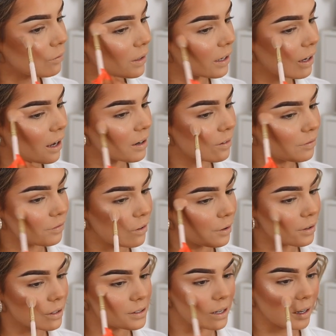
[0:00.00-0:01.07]
I'm really kind of
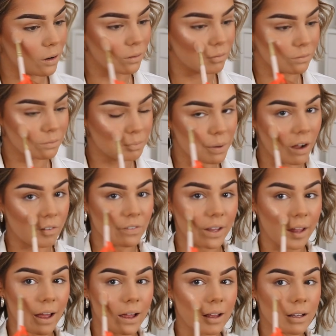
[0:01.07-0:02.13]
focusing on
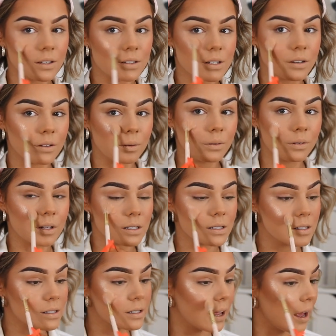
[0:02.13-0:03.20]
buffing it into the
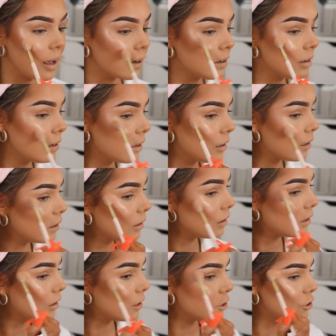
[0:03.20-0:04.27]
skin.
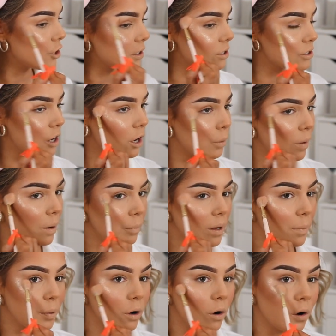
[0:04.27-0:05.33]
Just so when
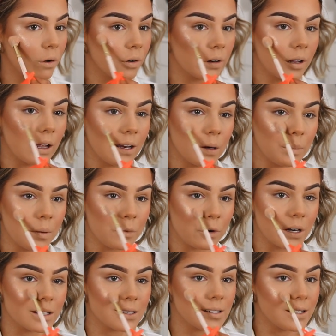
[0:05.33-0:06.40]
we put on a little bit more
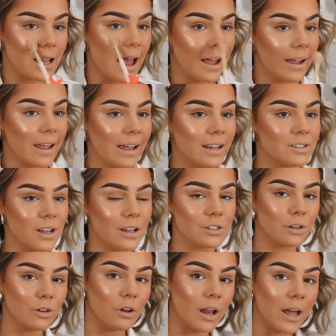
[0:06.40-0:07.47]
in a sec, it
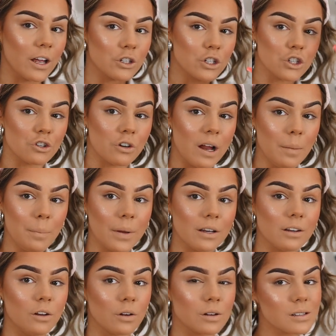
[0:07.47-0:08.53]
doesn't look like a strip.
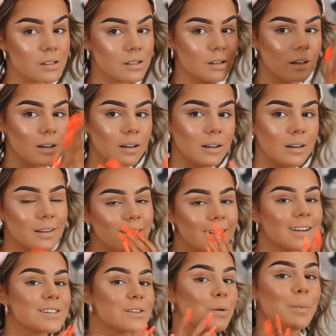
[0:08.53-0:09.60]
It looks...
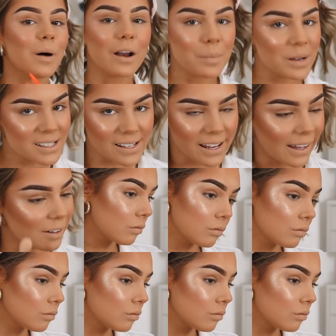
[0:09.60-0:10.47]
it's all part of my skin.